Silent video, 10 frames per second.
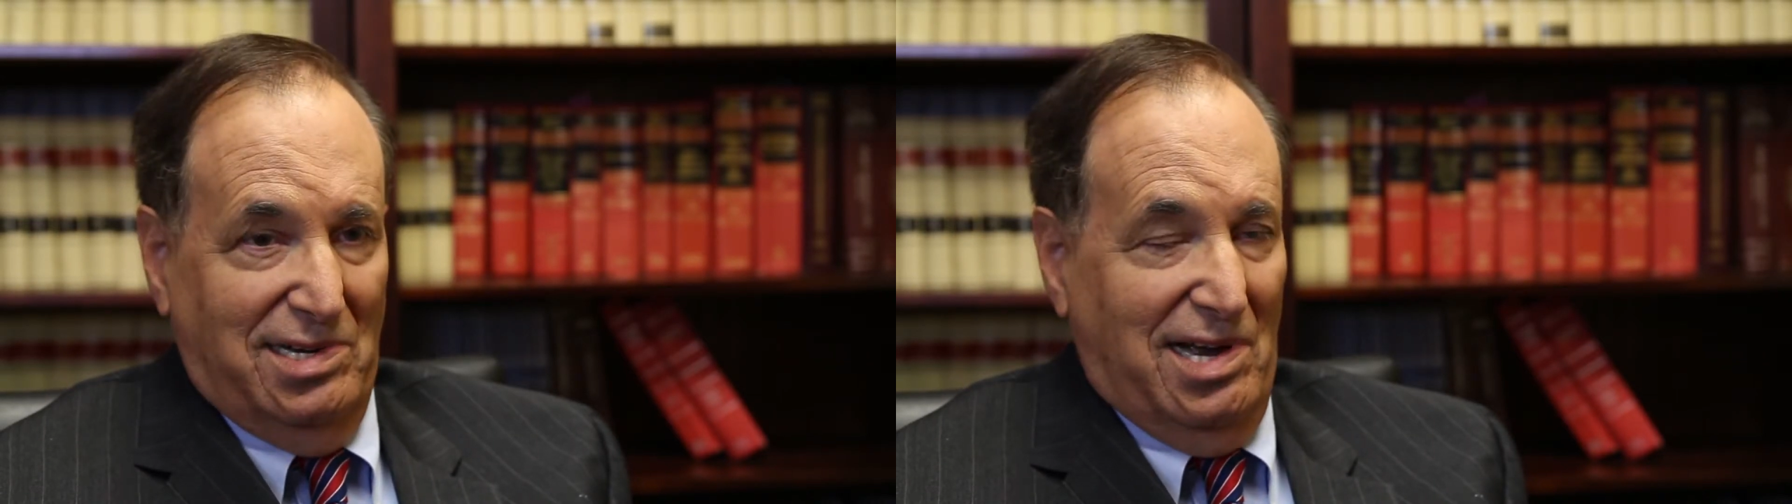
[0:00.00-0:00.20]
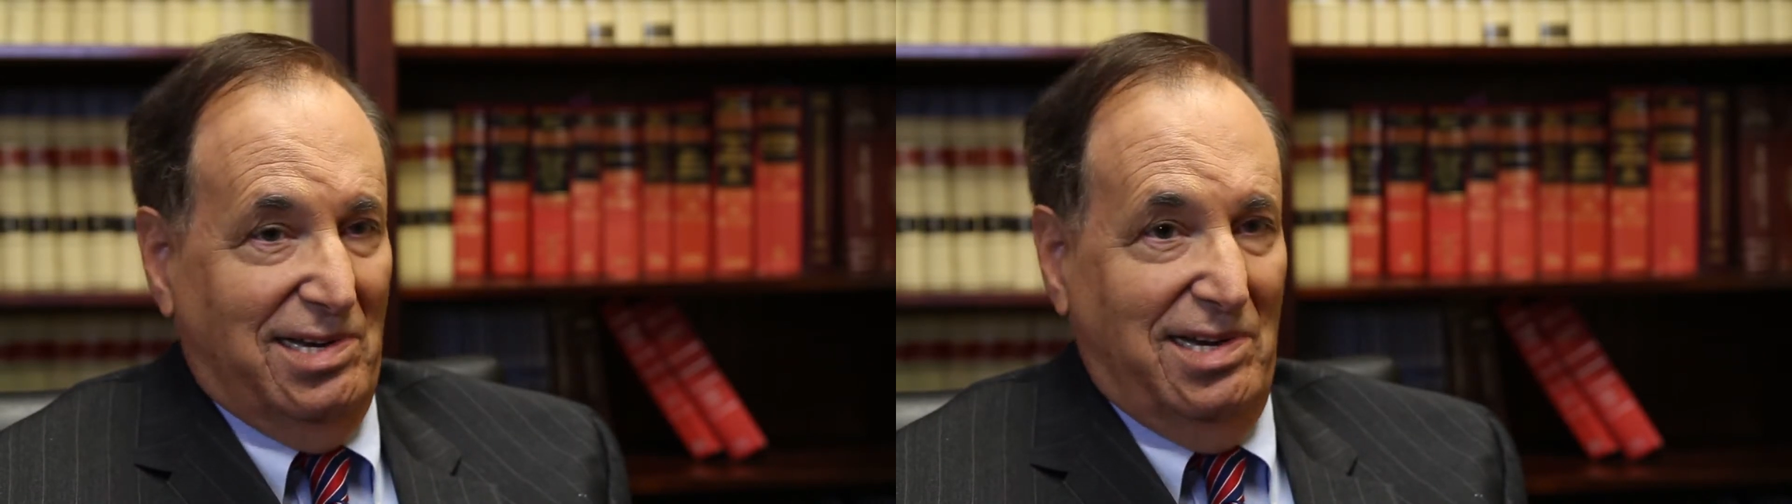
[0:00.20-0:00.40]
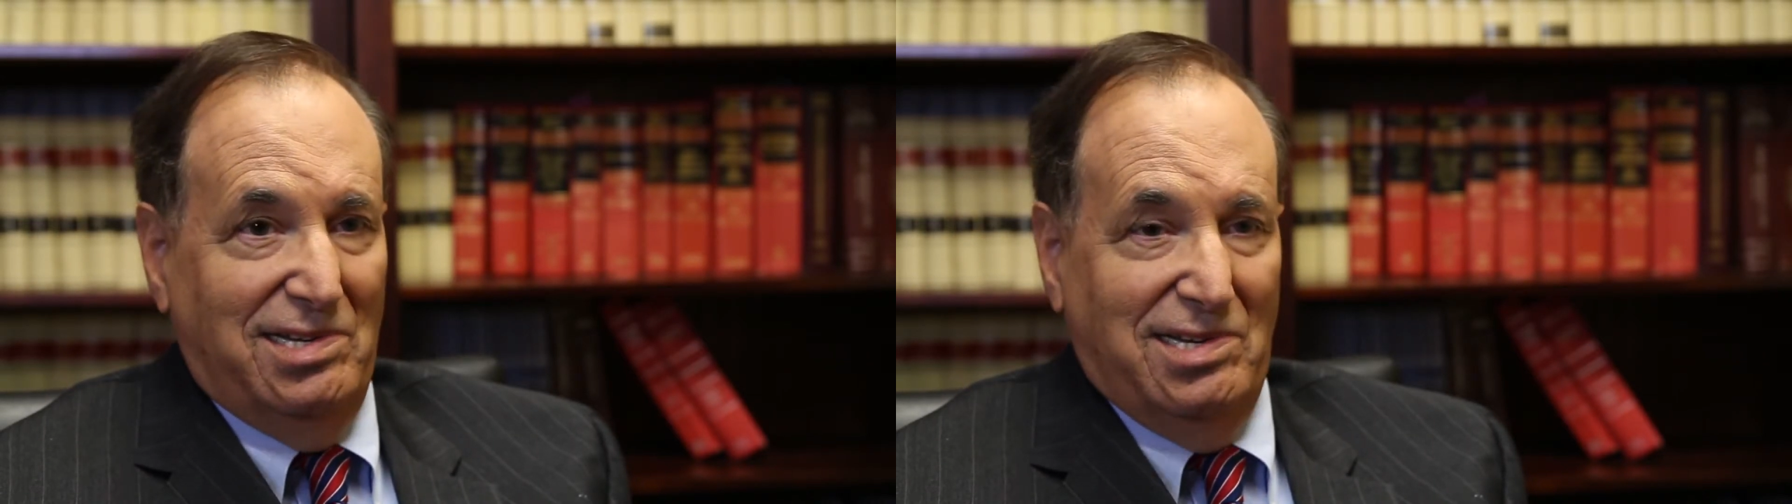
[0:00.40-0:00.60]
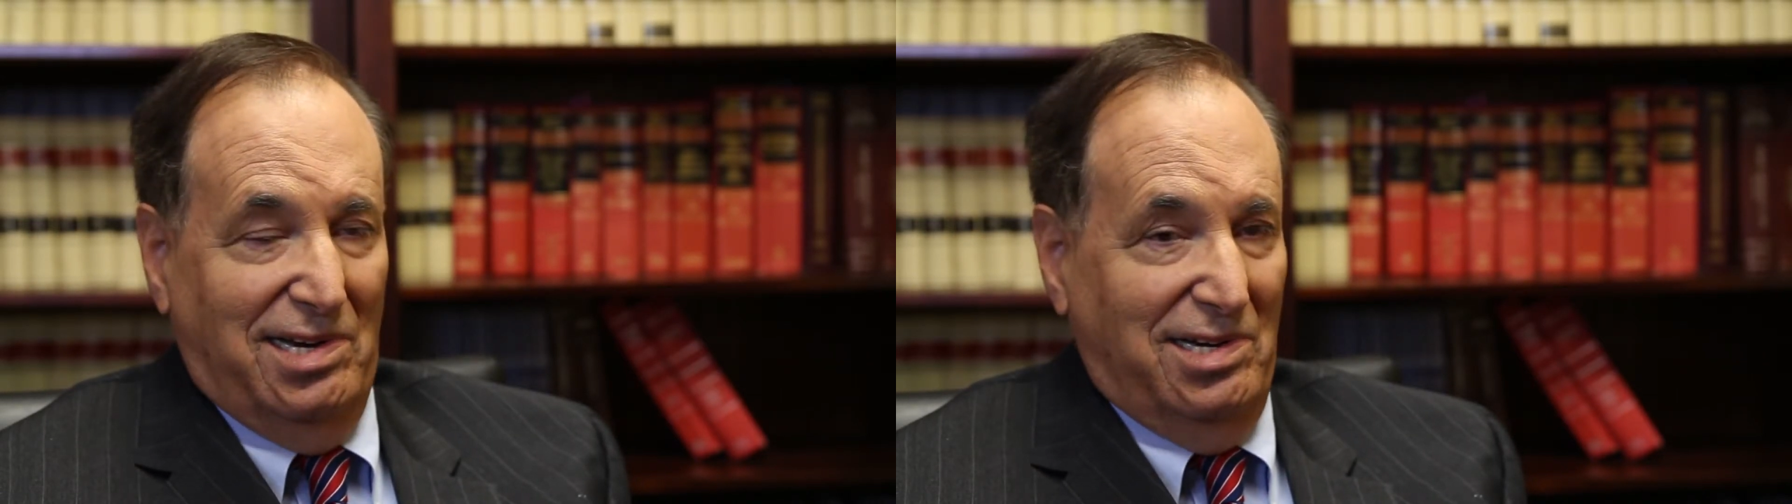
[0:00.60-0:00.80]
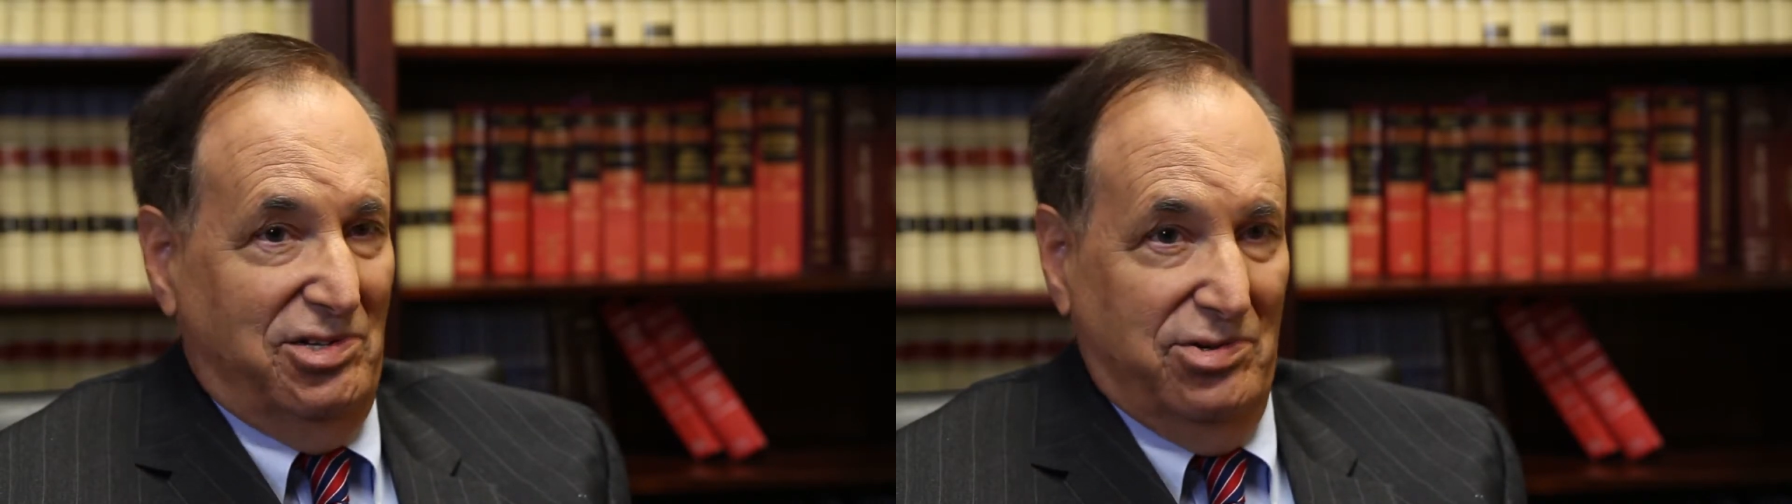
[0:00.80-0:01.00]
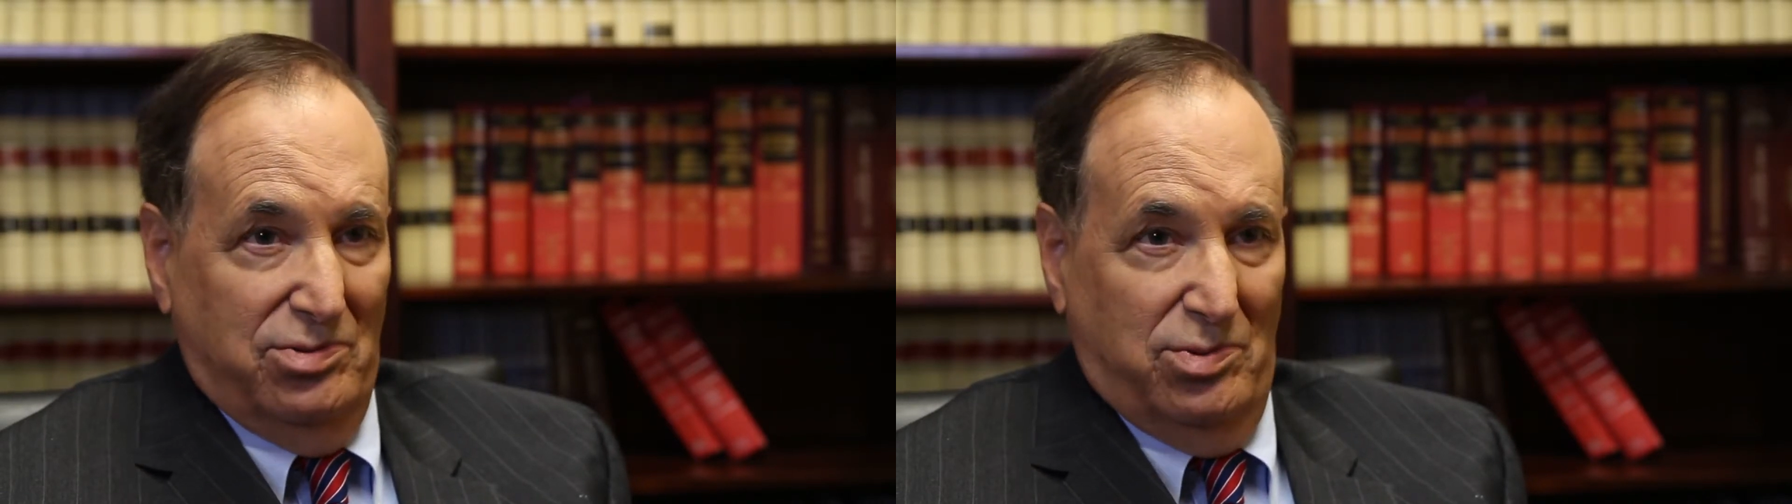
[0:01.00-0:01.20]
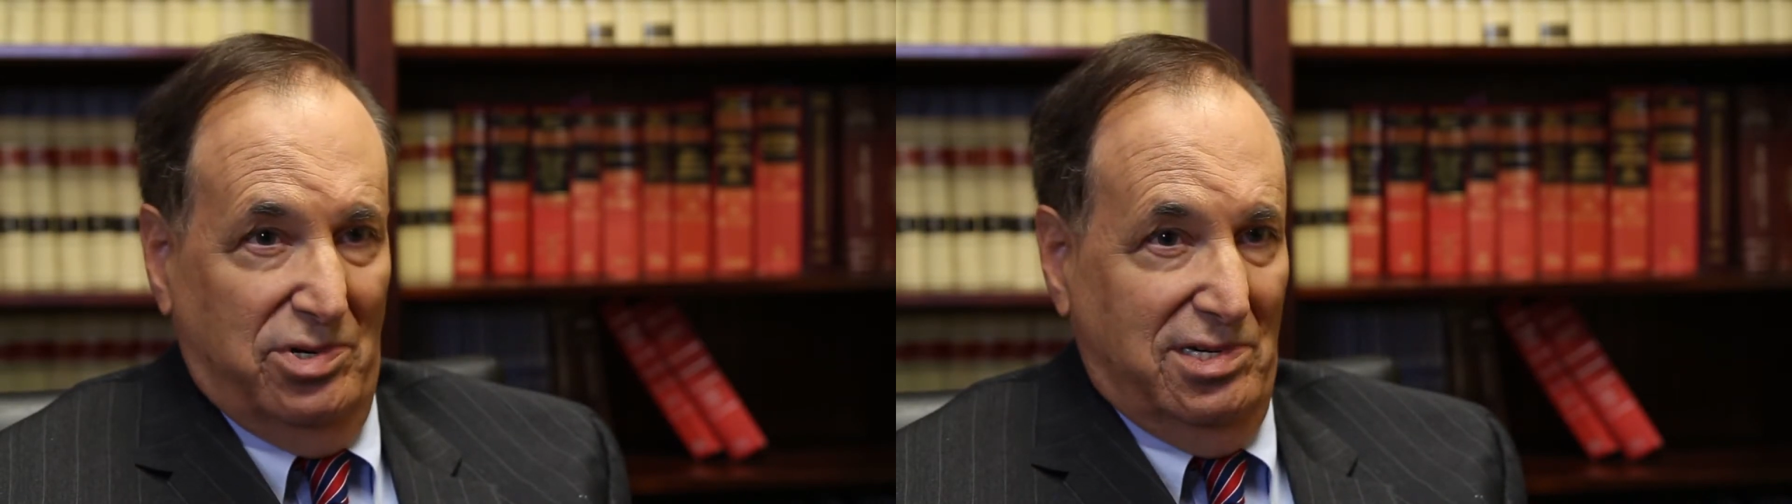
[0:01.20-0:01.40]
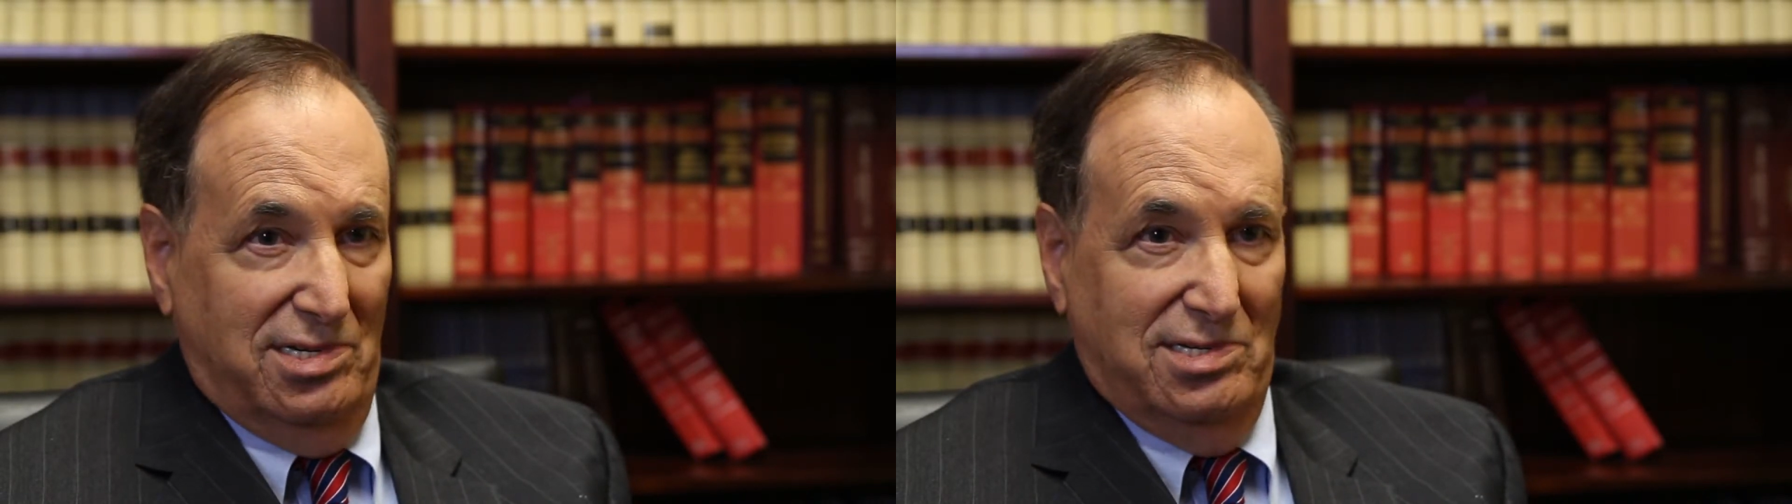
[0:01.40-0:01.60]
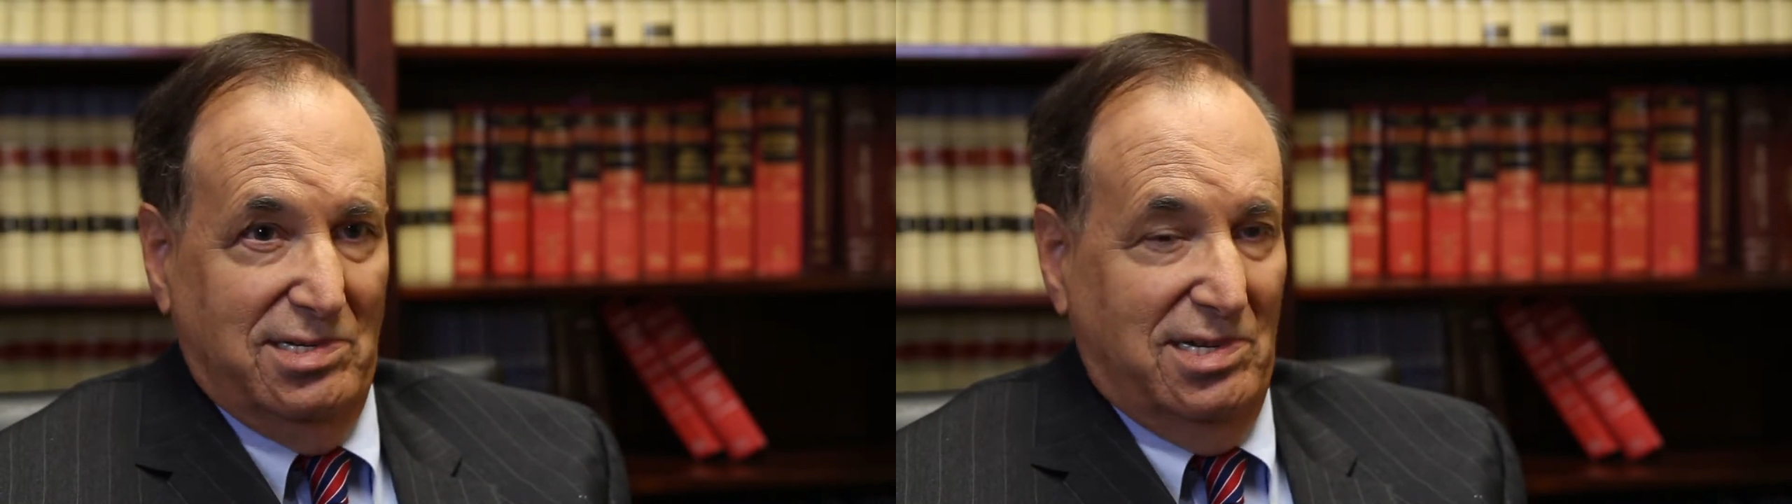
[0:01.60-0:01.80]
anything in your will